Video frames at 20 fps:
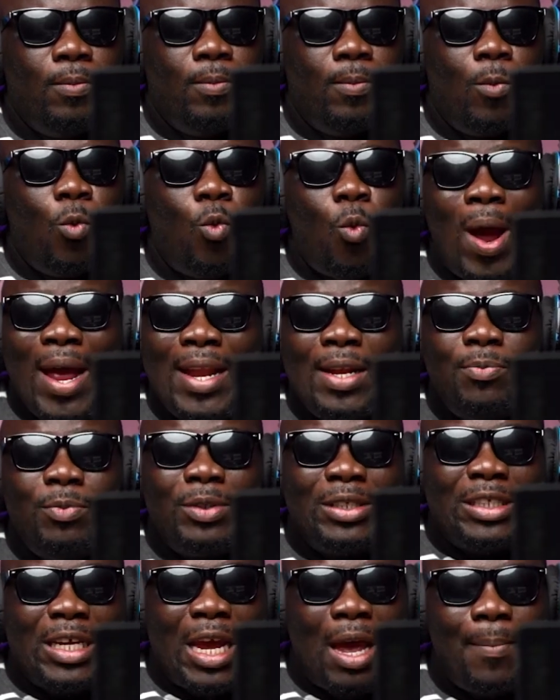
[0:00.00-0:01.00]

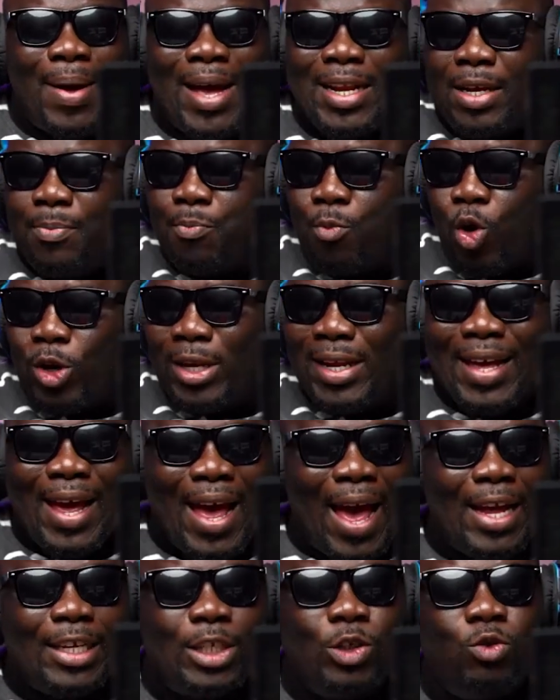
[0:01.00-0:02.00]
when chairman in money
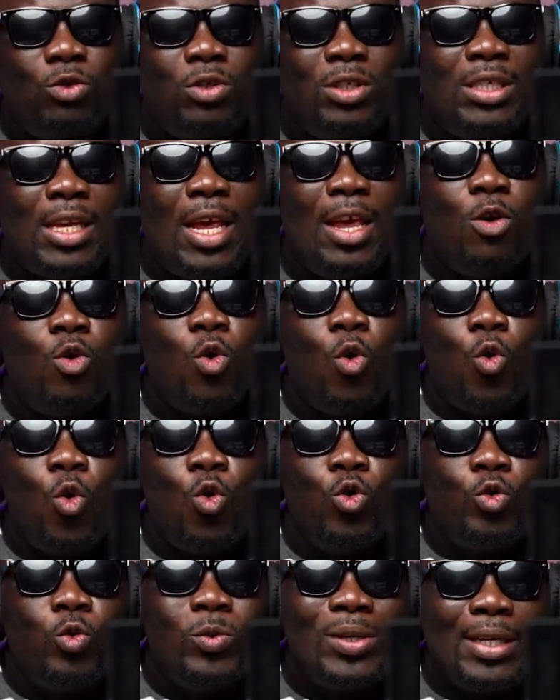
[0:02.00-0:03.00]
catch say go
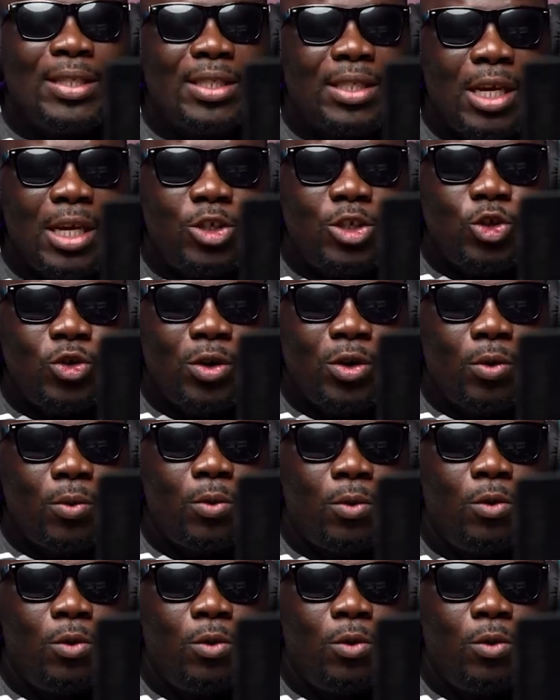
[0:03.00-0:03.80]
do the surgery, you know.